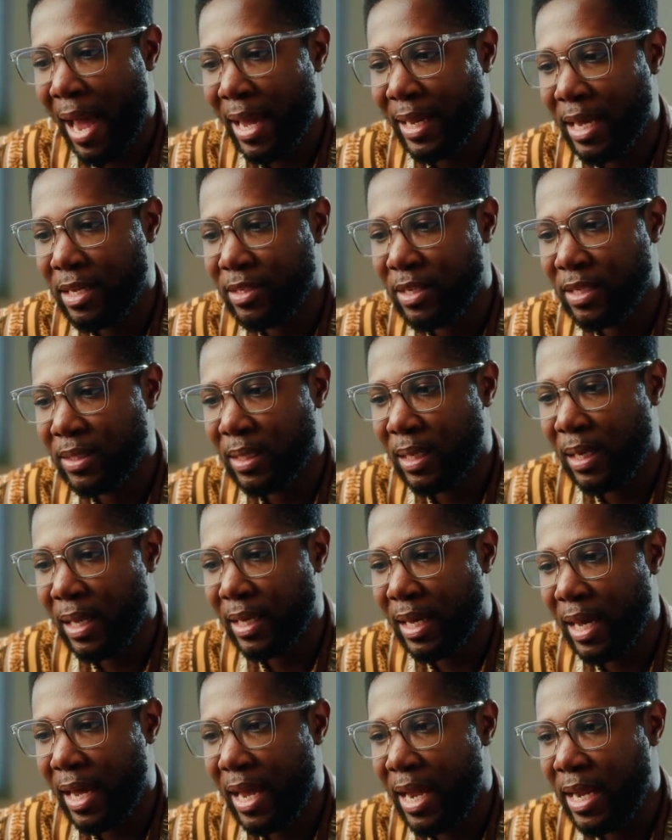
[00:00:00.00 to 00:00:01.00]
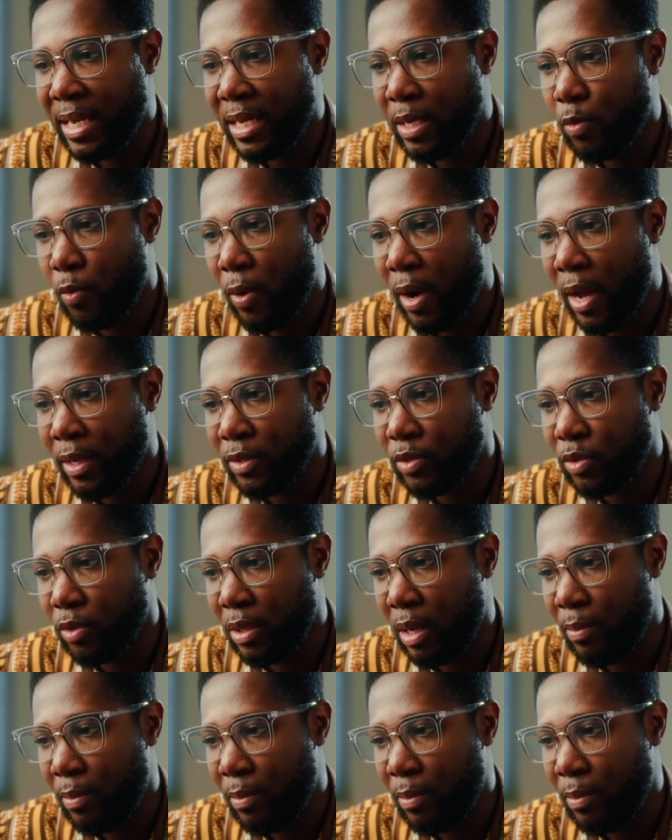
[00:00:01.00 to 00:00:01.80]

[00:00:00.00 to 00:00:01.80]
I can just click anywhere. So